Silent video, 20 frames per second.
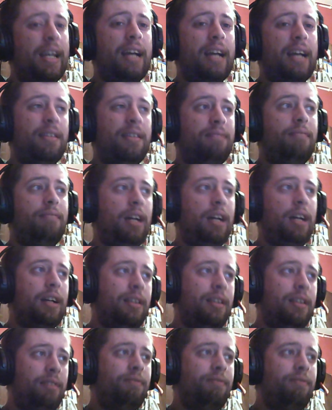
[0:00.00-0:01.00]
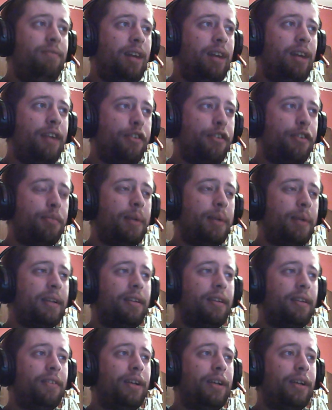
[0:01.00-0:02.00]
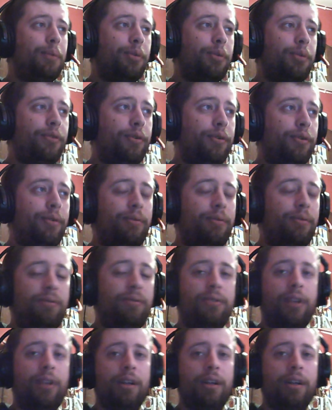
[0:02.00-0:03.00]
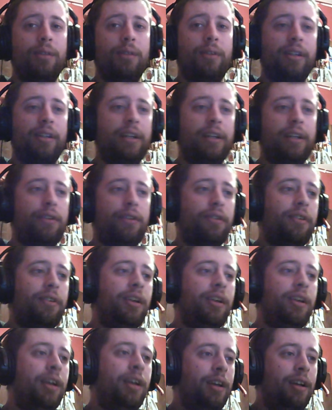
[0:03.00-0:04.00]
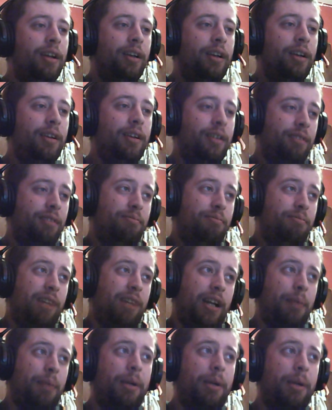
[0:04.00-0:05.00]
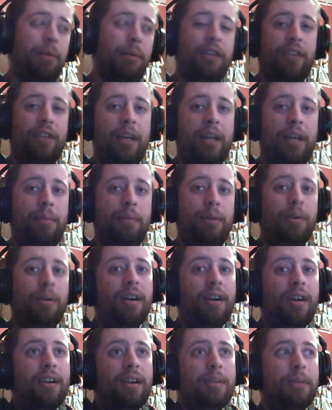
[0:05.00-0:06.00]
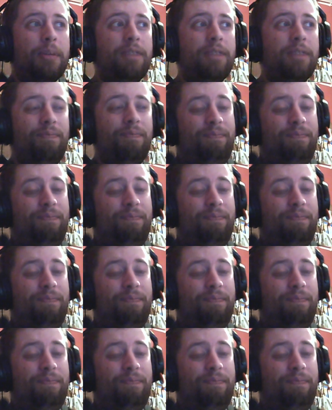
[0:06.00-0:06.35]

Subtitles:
yeah, I respect the developer for all the work that he's done. Might not be the best game in the world,